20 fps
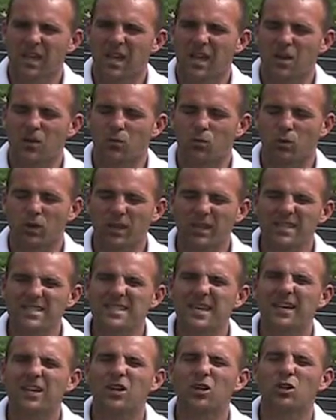All right, stand
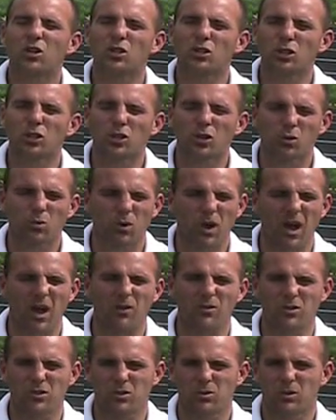in your goal there,
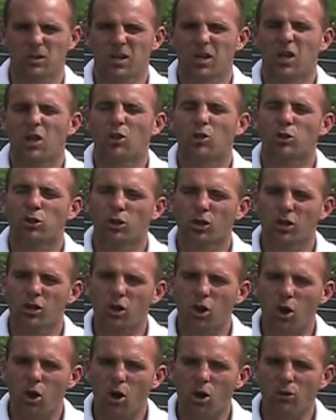and
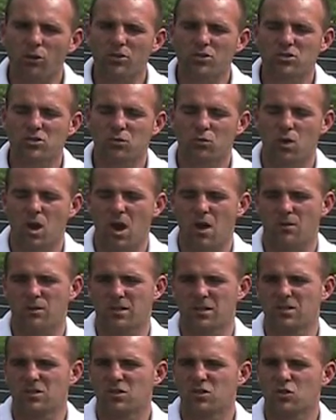really take a good look
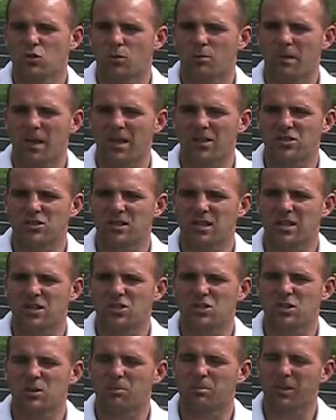around you.
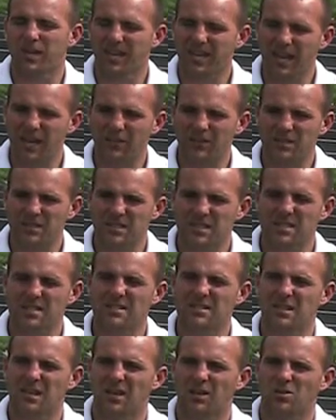Look at all the
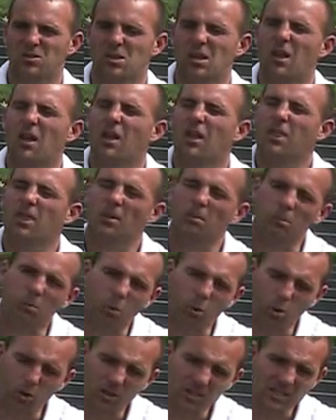surroundings in your
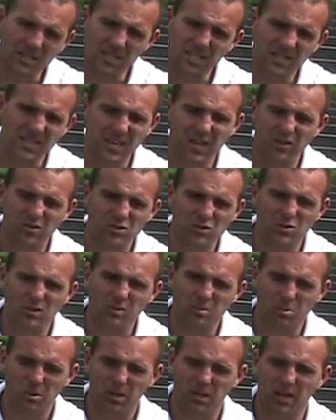imagination and pick out the
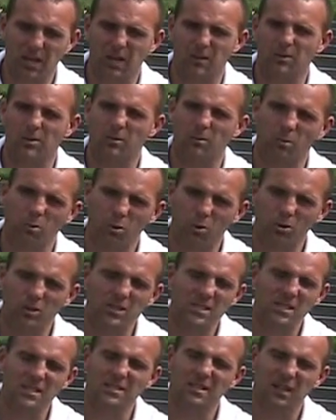details.
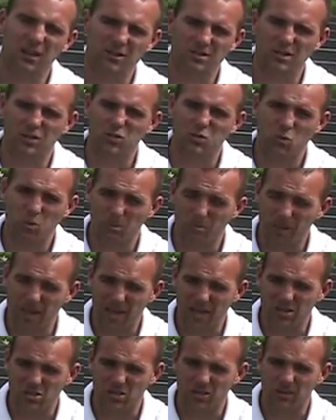The more
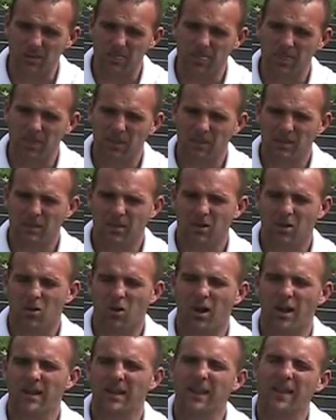details you can pick out, the
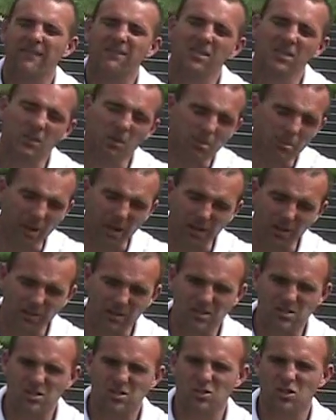more details that
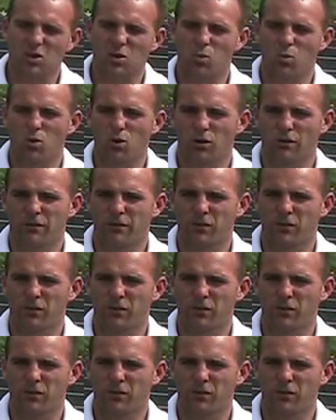you imagine,